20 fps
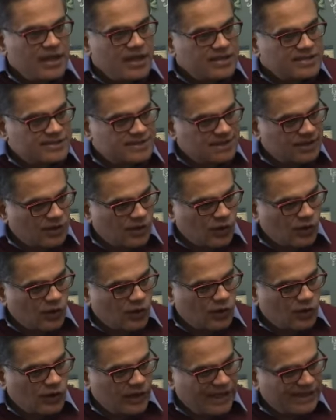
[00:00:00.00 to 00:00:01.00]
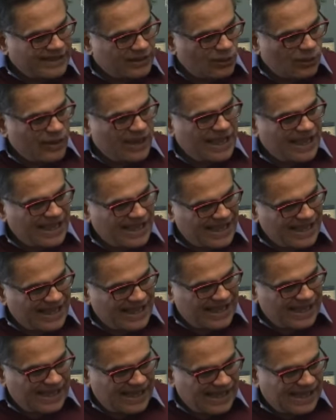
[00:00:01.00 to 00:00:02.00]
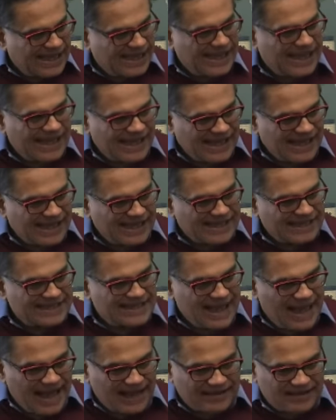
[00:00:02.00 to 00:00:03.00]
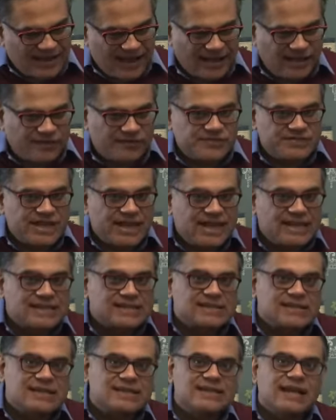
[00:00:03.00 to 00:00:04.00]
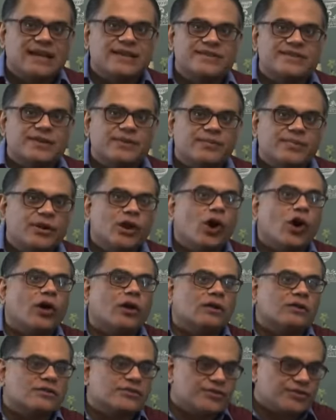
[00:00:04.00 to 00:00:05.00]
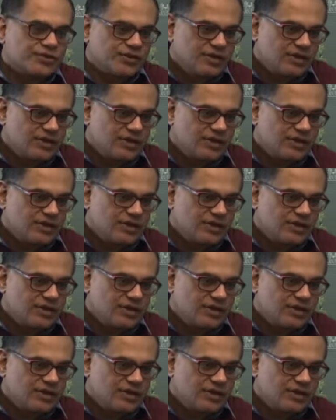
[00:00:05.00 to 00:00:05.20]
So in a way, that kind of takes the center beyond